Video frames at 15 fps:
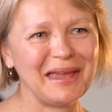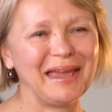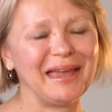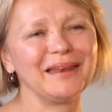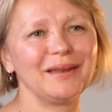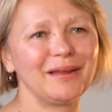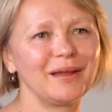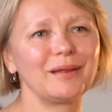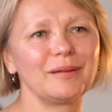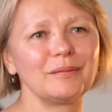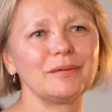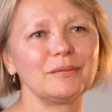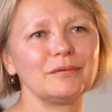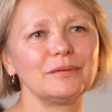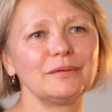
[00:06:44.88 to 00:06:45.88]
And
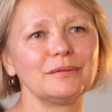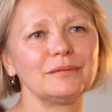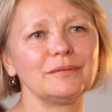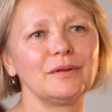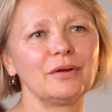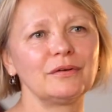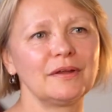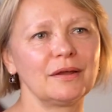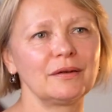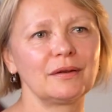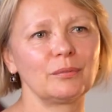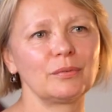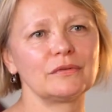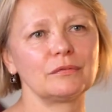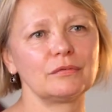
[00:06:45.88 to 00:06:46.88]
no doubt
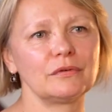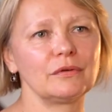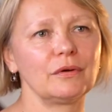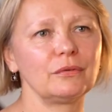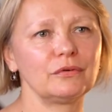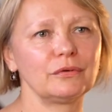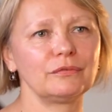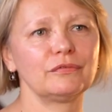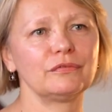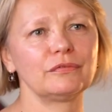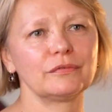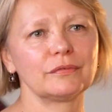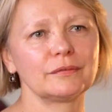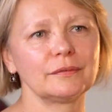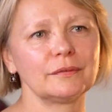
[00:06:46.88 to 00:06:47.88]
it was a result of
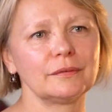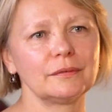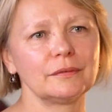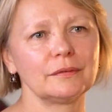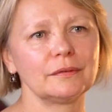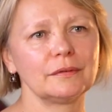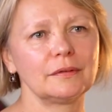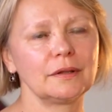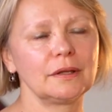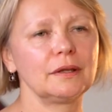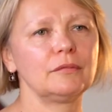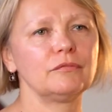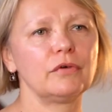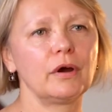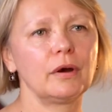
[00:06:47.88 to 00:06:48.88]

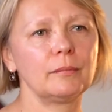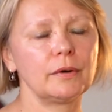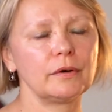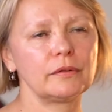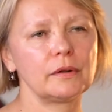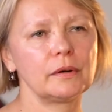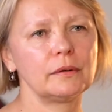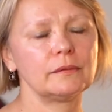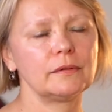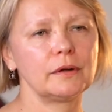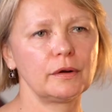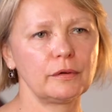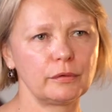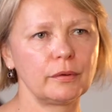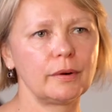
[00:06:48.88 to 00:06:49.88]
the environment that
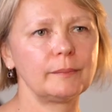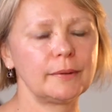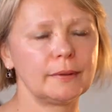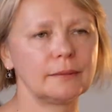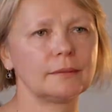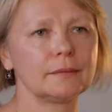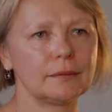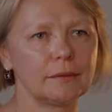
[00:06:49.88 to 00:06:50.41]
I grew up in.